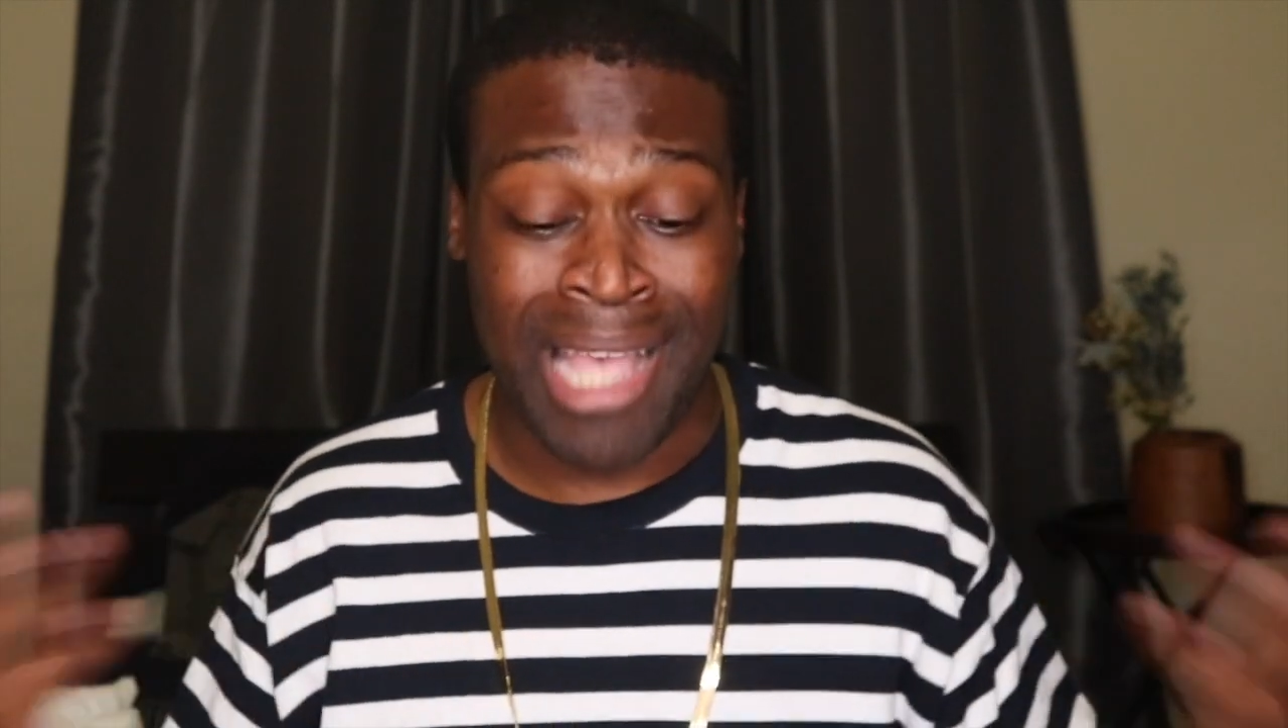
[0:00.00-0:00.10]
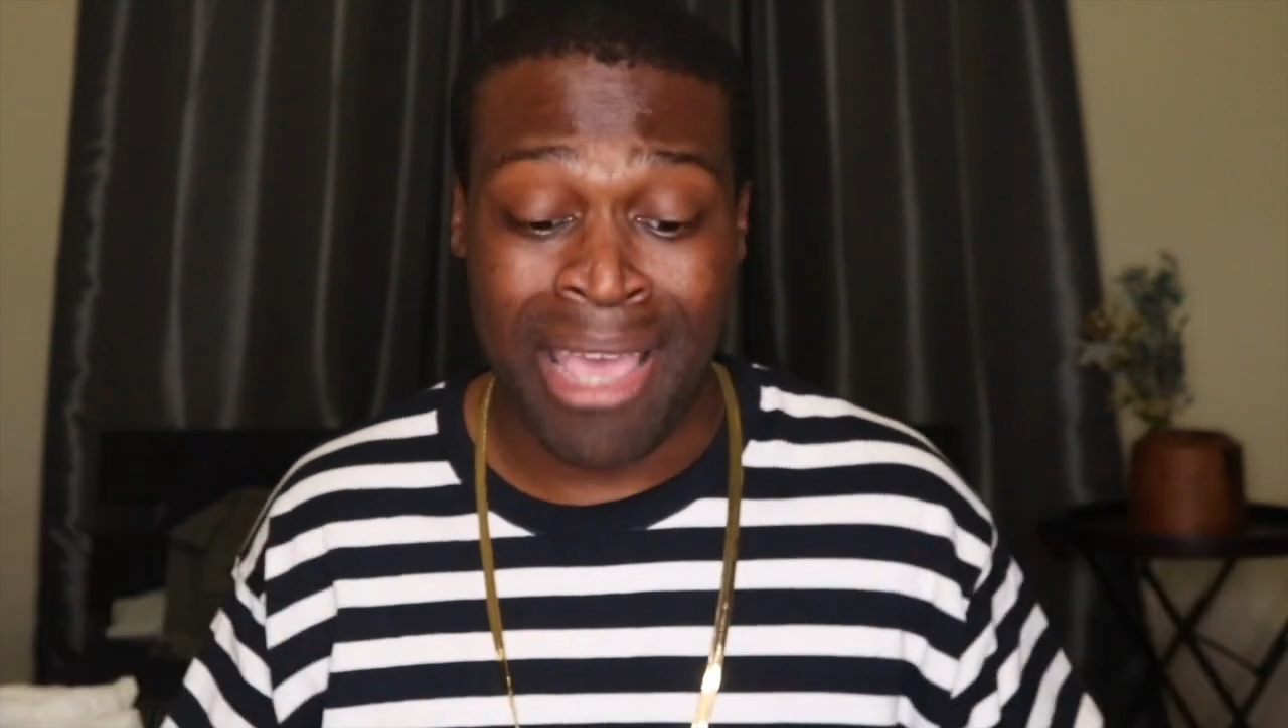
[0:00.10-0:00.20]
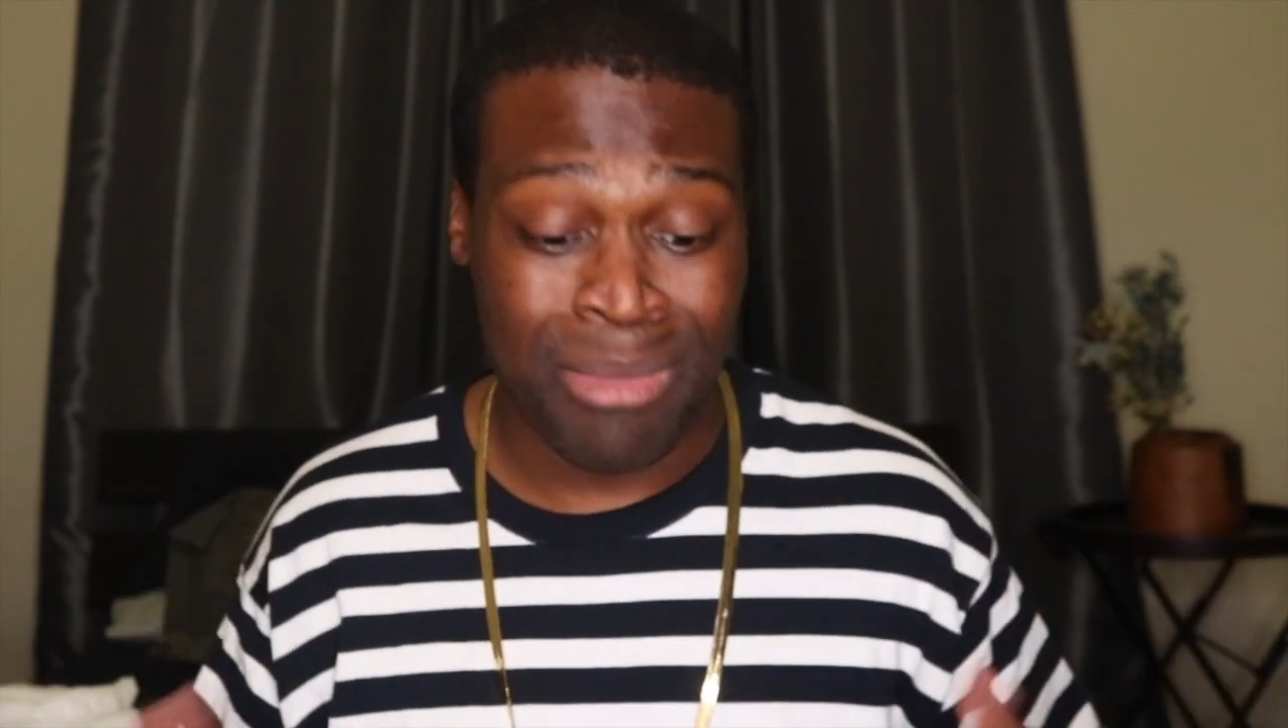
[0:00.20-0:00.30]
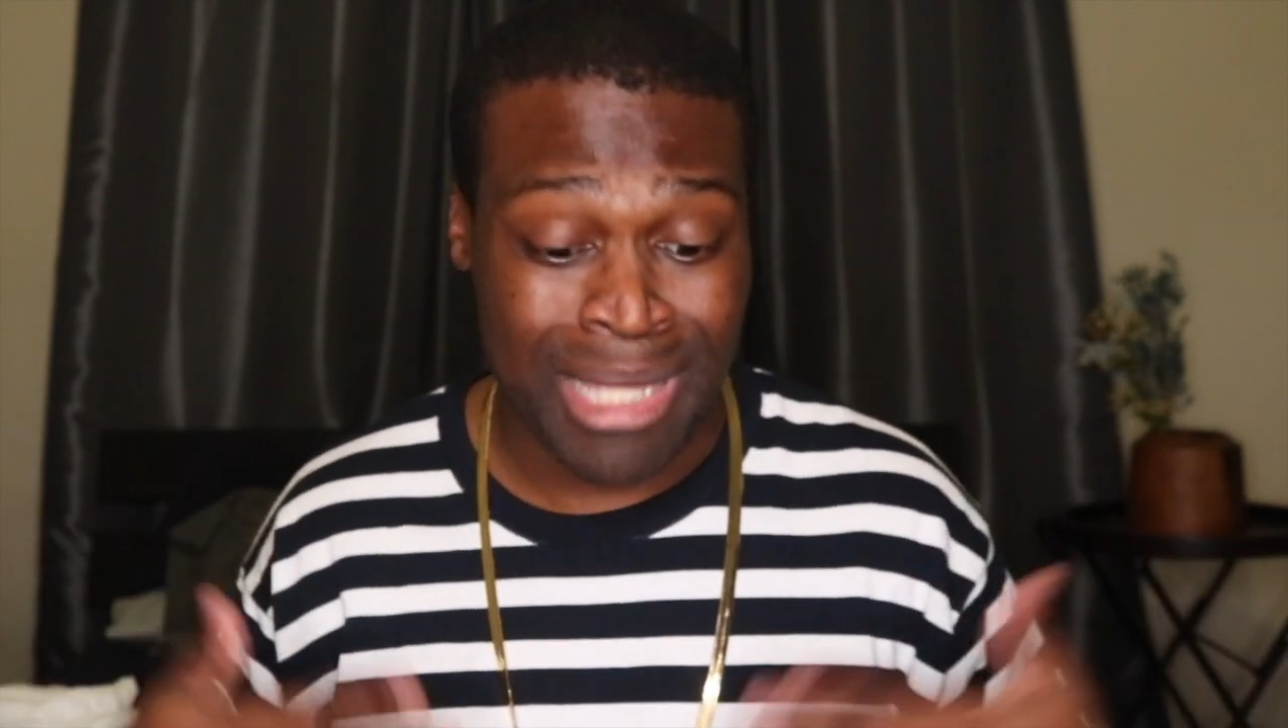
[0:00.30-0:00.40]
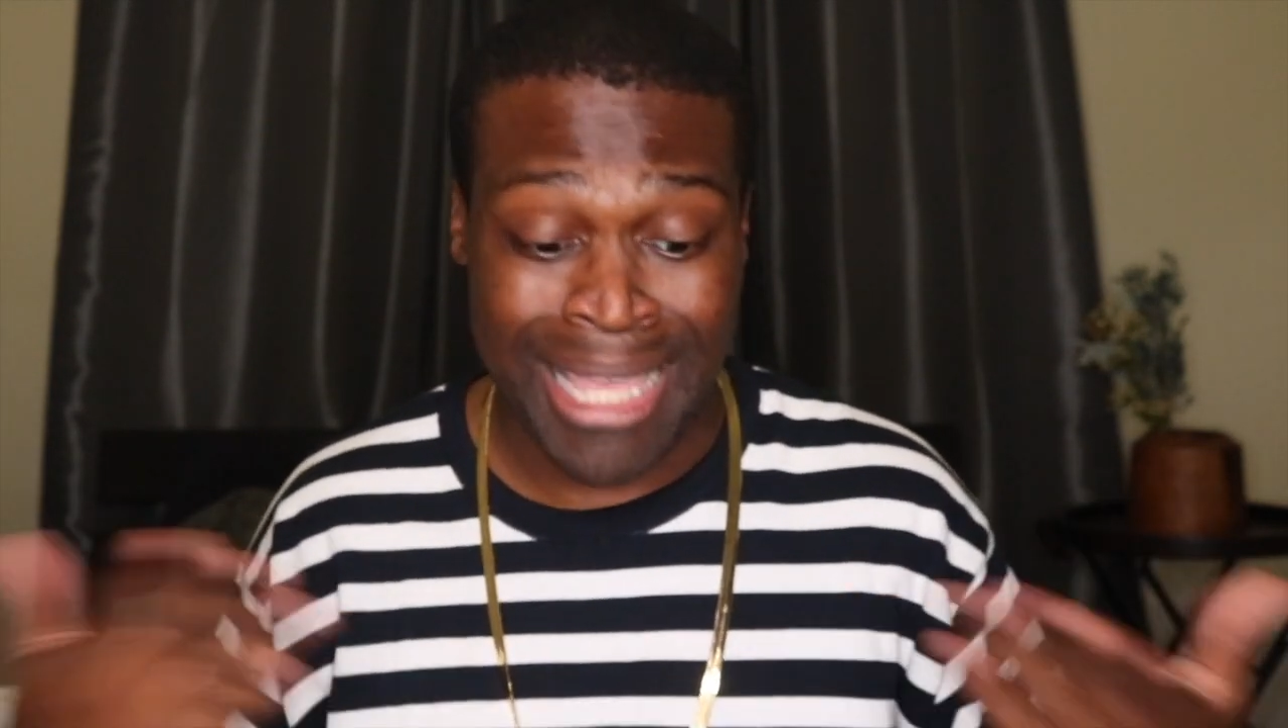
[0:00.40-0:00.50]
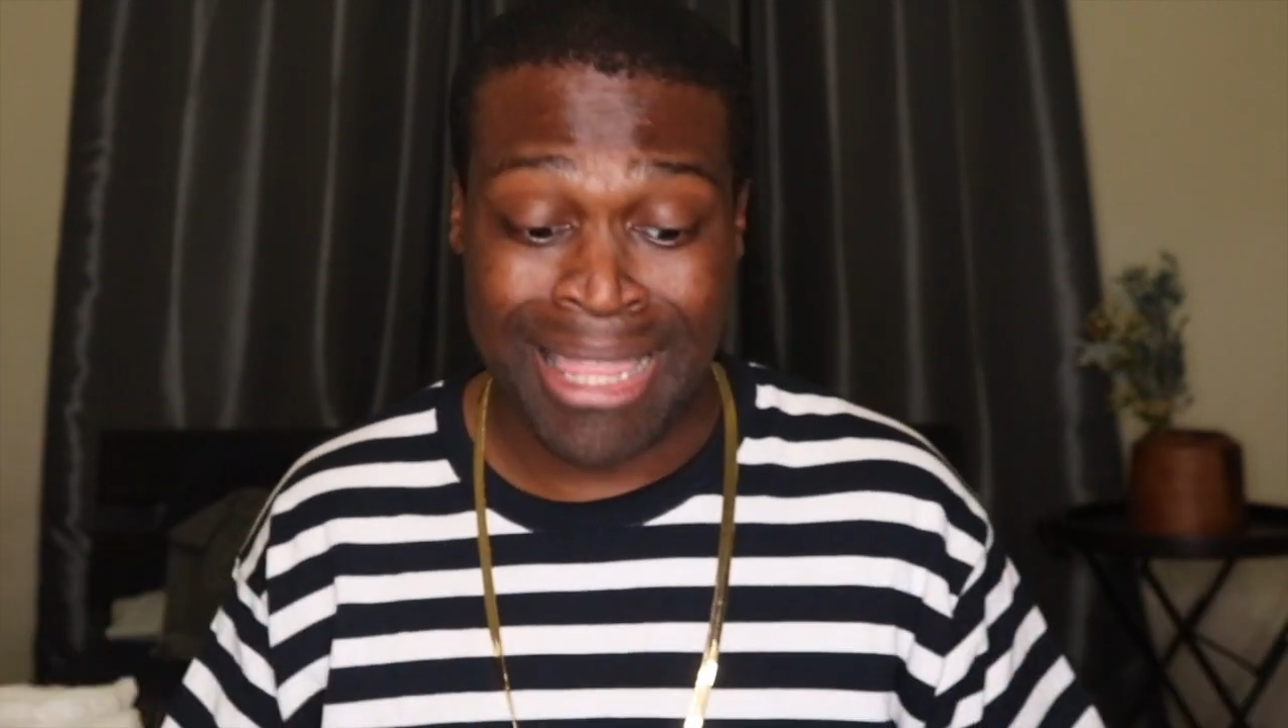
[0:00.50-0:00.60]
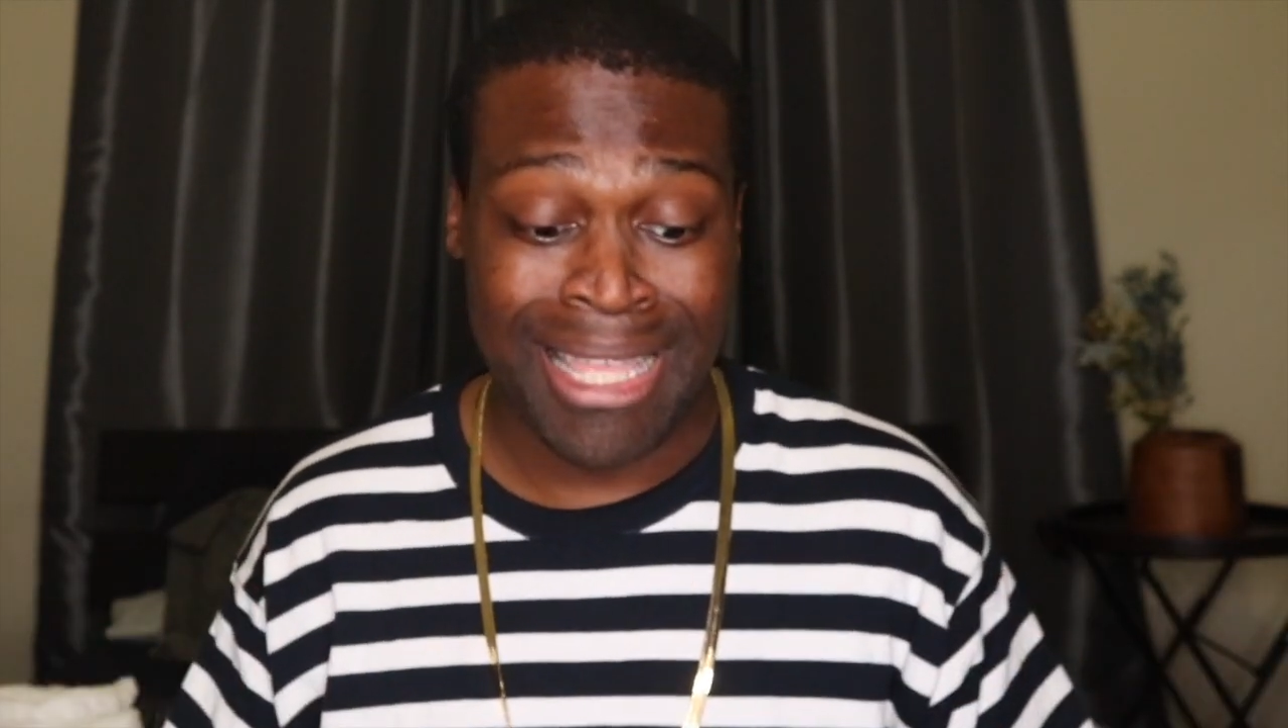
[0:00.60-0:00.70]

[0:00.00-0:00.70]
items like